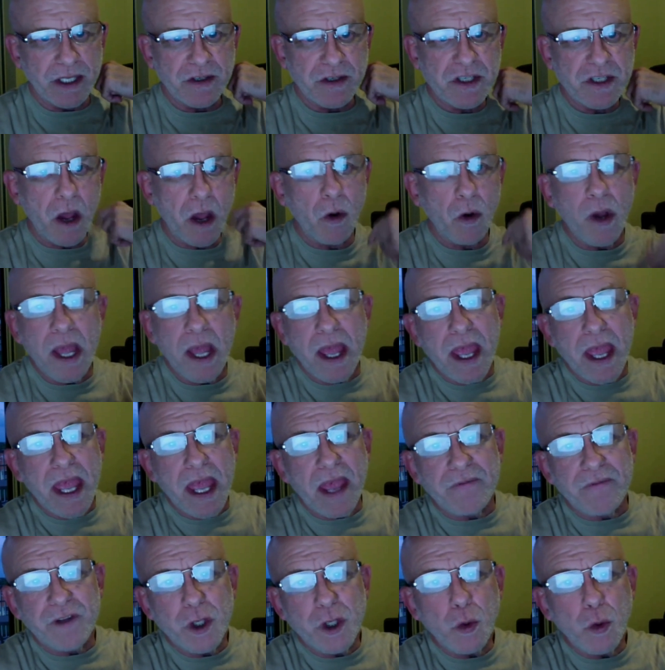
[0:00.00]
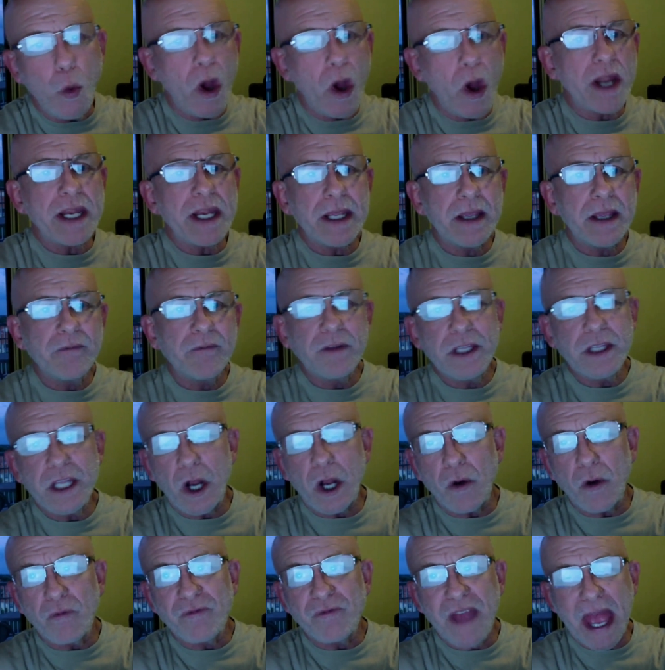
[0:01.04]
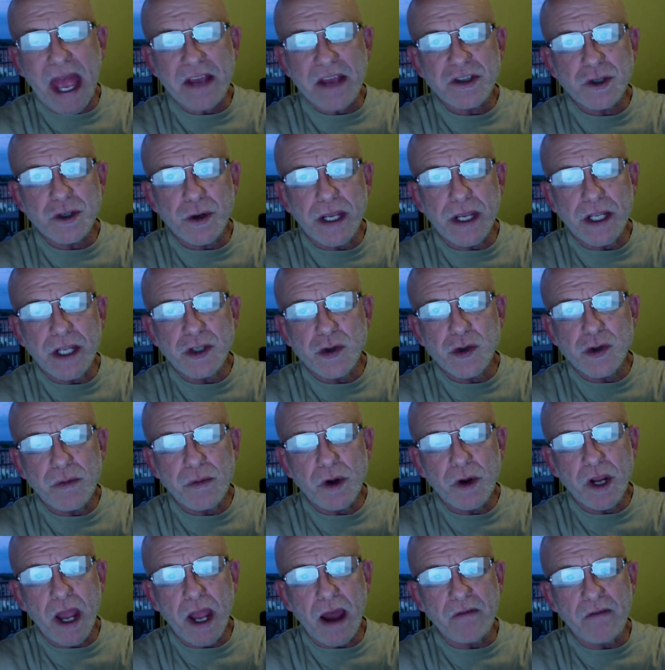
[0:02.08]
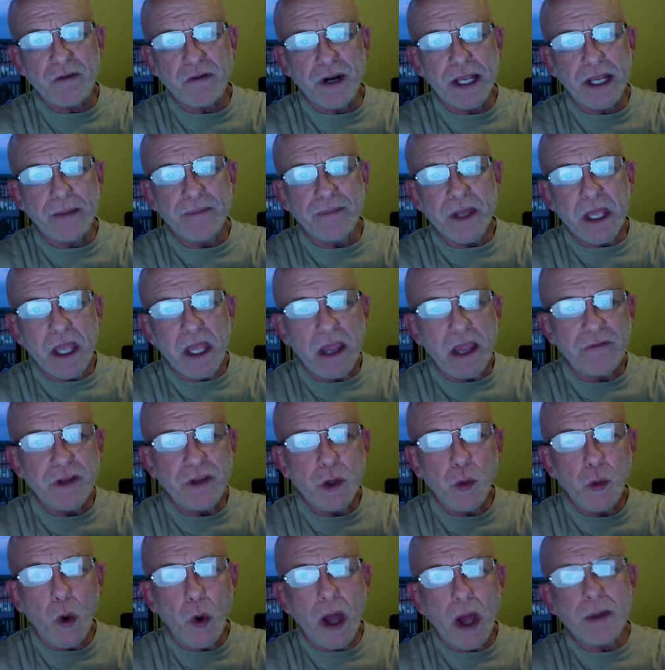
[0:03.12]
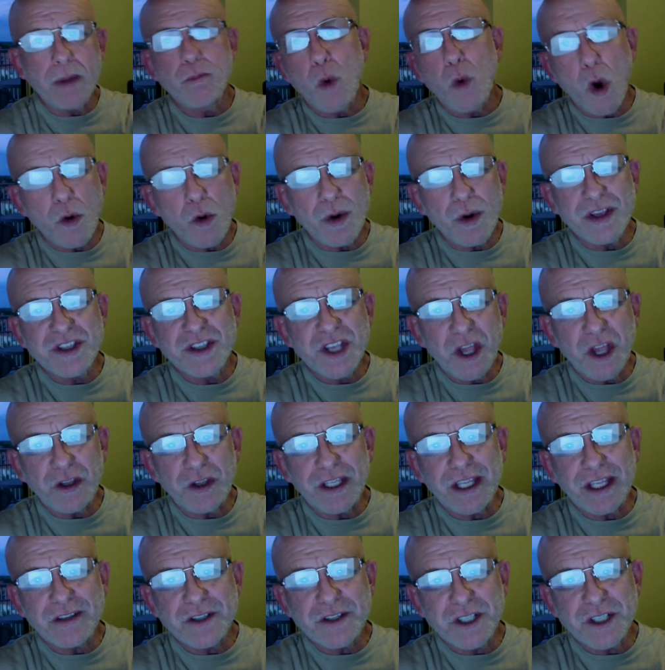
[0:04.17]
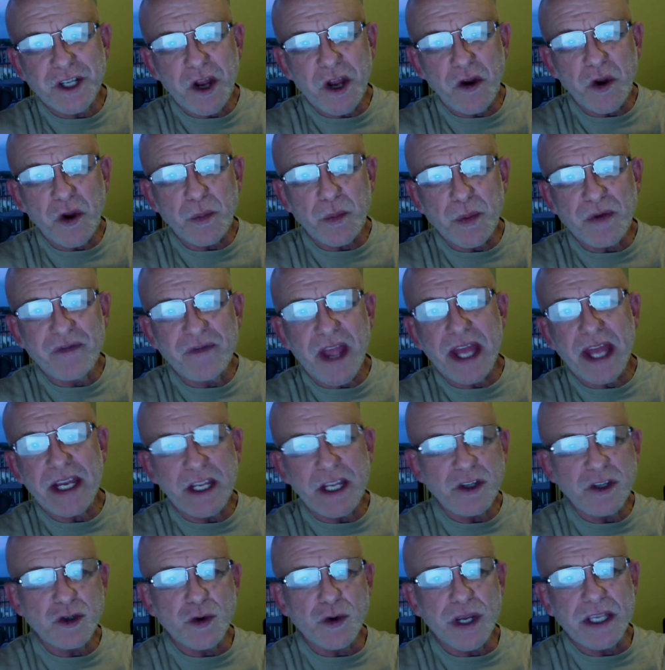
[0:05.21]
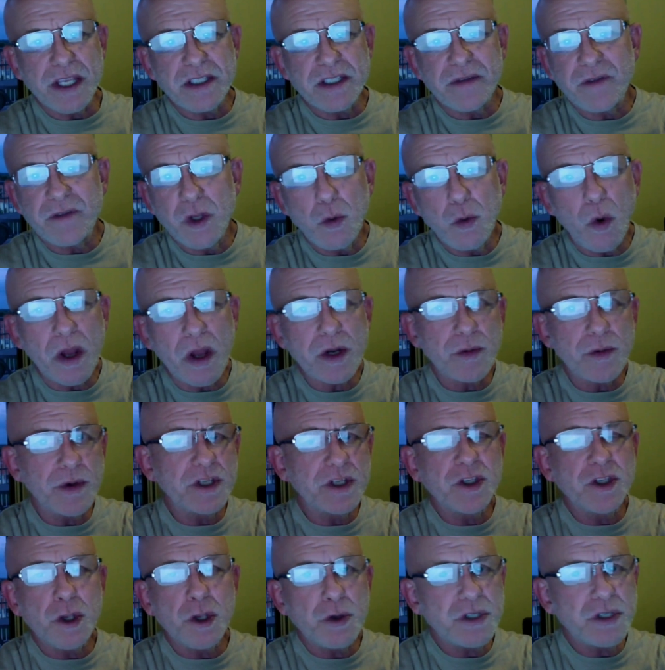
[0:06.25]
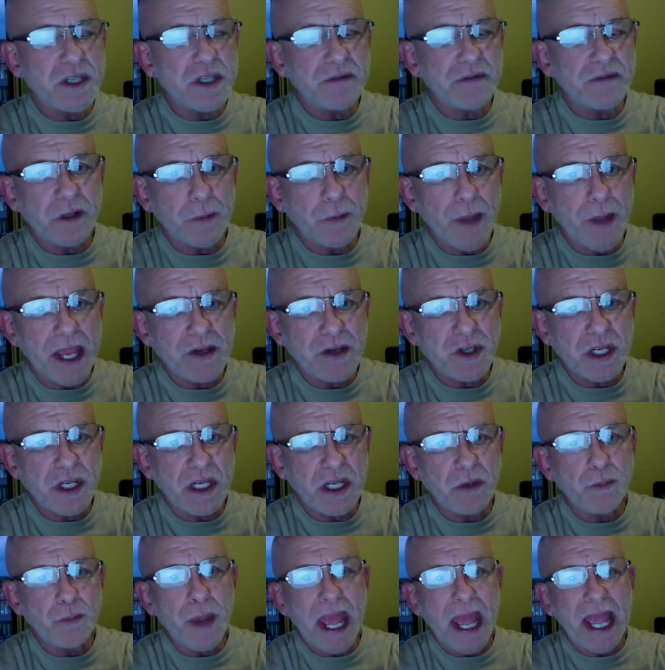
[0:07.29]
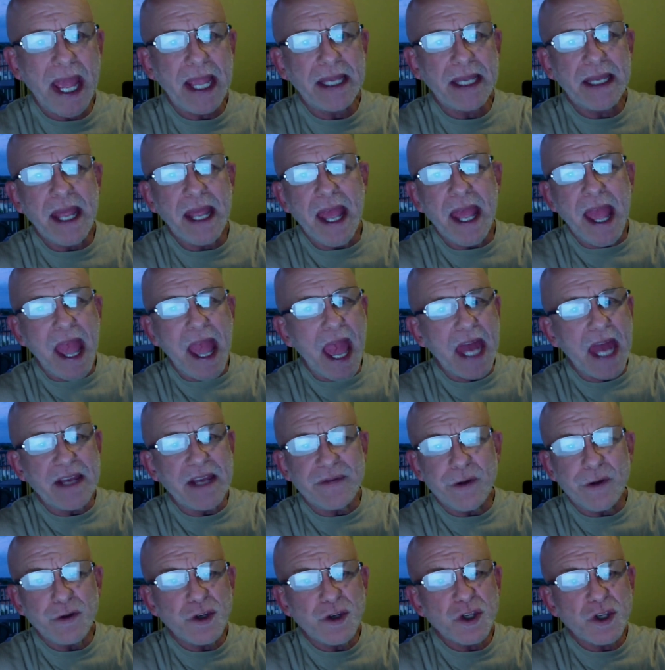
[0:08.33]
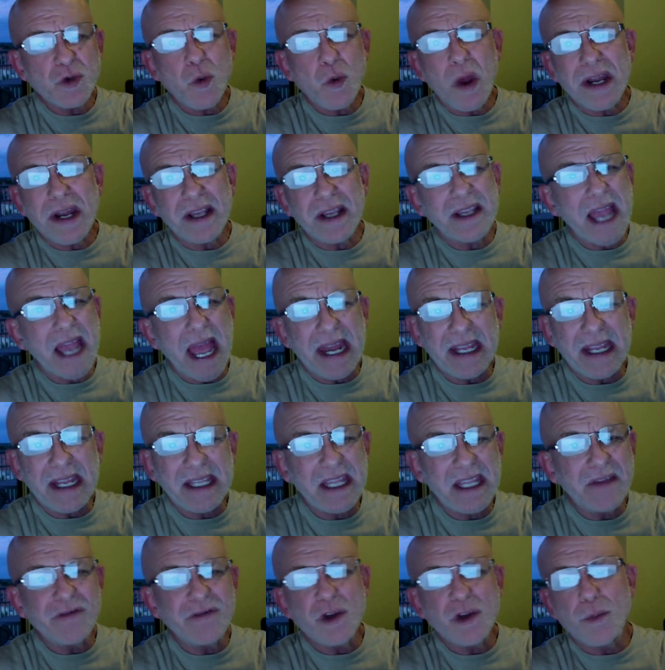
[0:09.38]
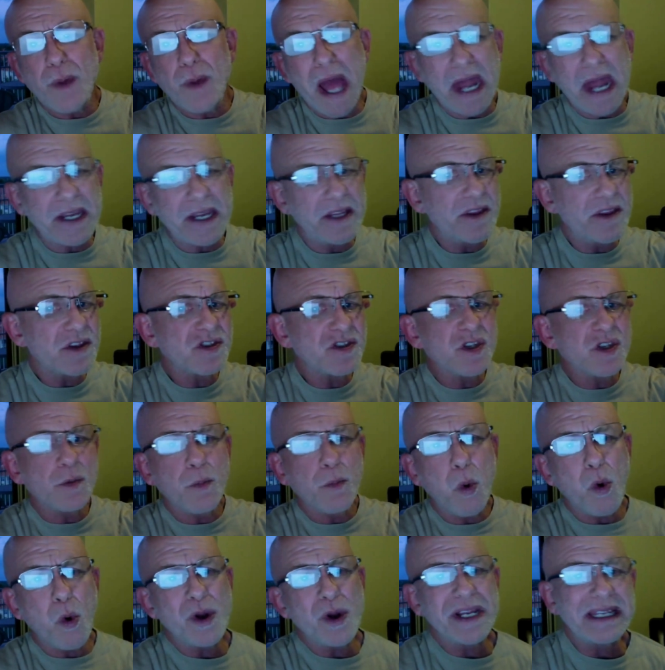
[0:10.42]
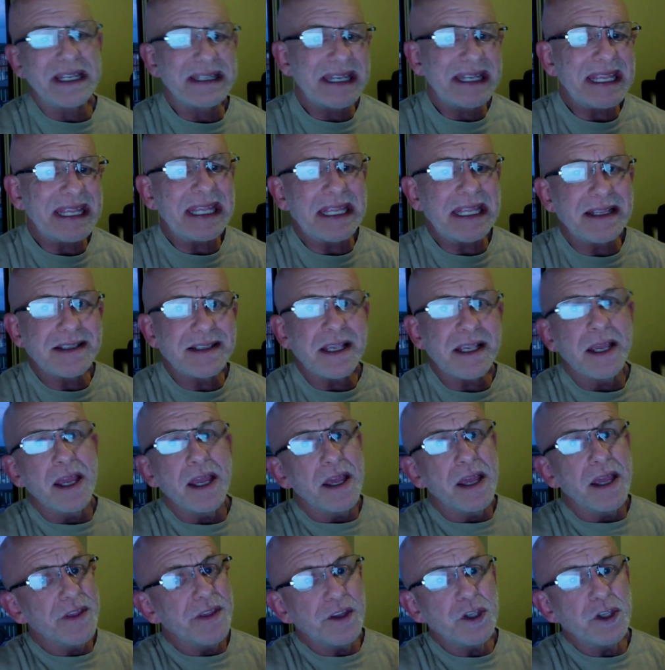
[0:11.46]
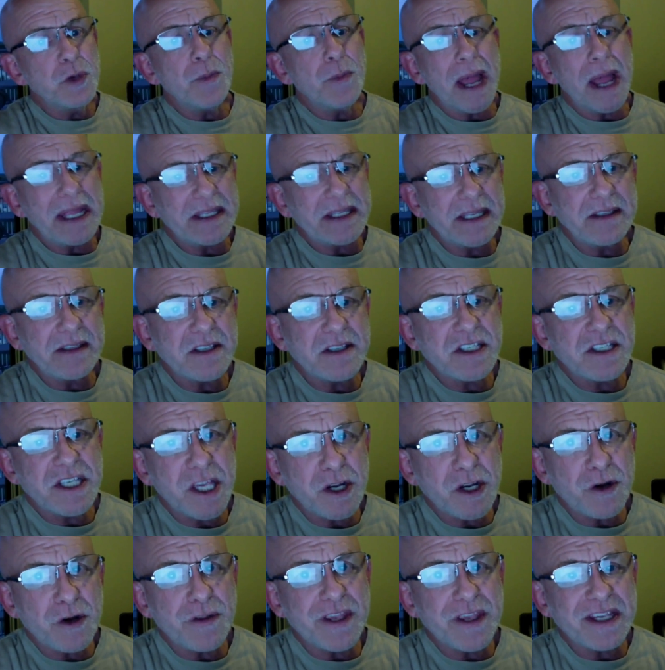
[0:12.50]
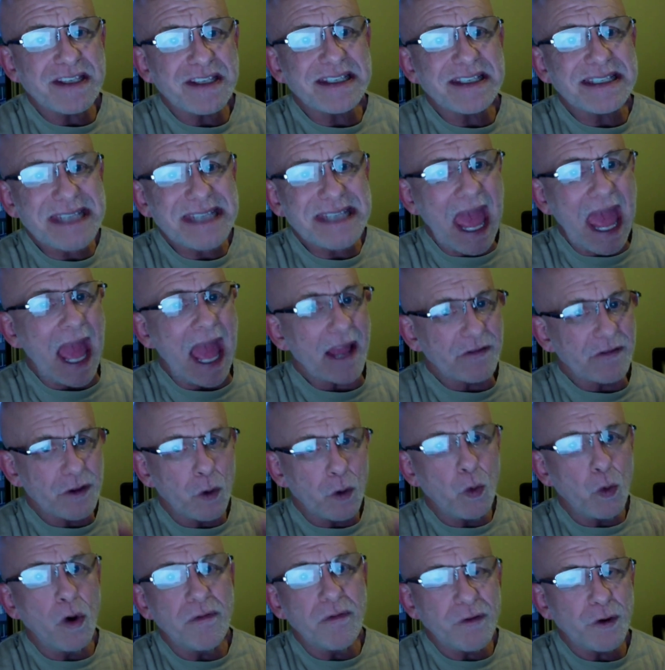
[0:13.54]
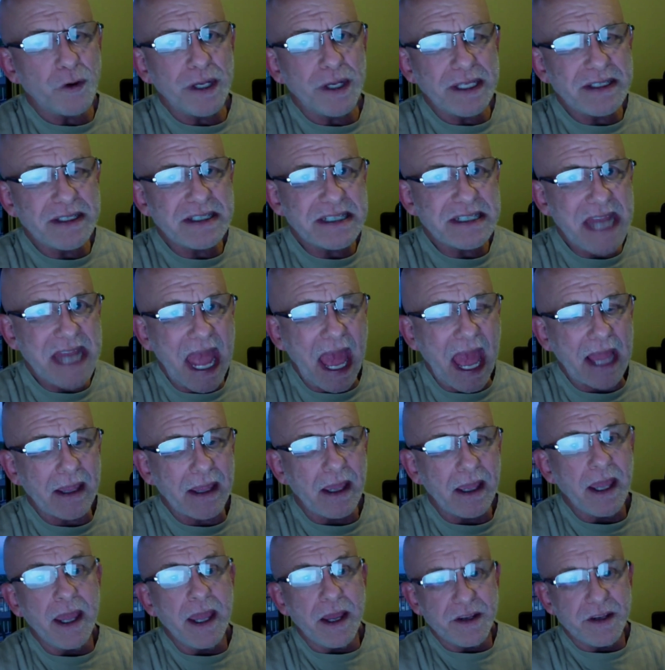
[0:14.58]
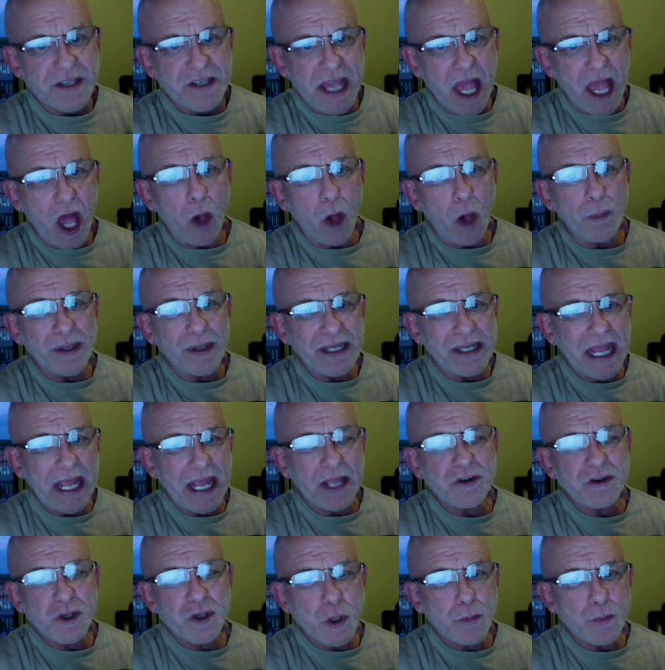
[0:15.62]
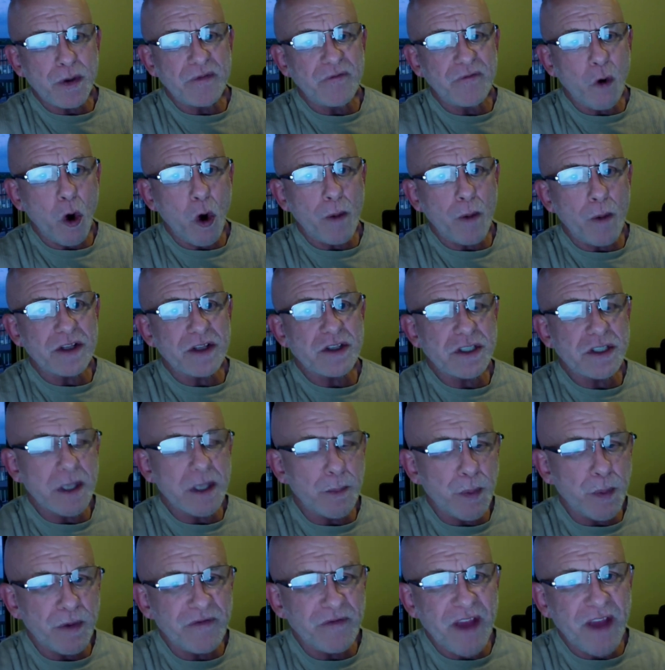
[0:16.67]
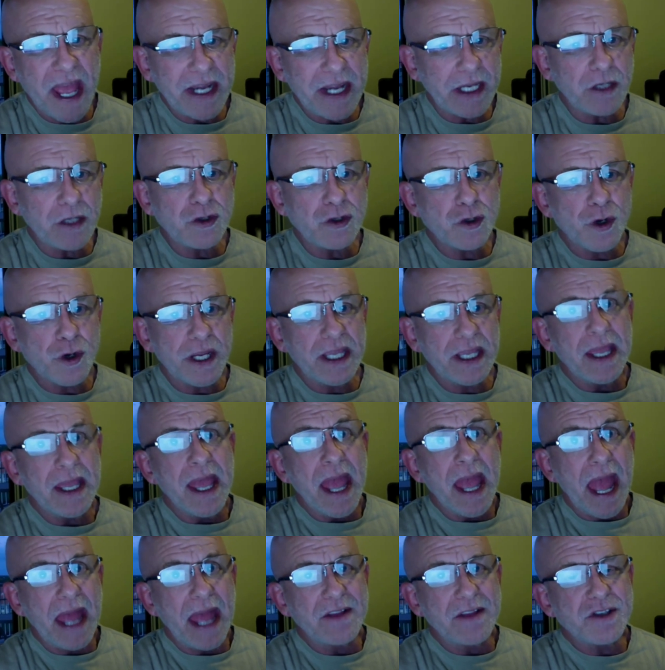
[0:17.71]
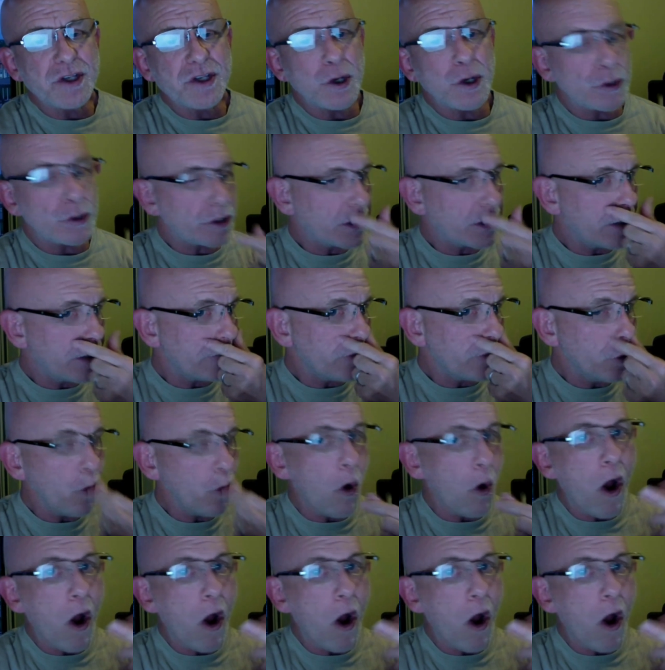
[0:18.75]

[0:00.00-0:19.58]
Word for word: So if you want it, you know, faster injury recovery, if you want more resilience, you know, to prevent injuries, if you want to reduce inflammation and pain, and if you just want to kind of give your body the support it needs, then you might consider this stack, the Wolverine stack, to help enhance your performance, to prevent injury, and certainly if you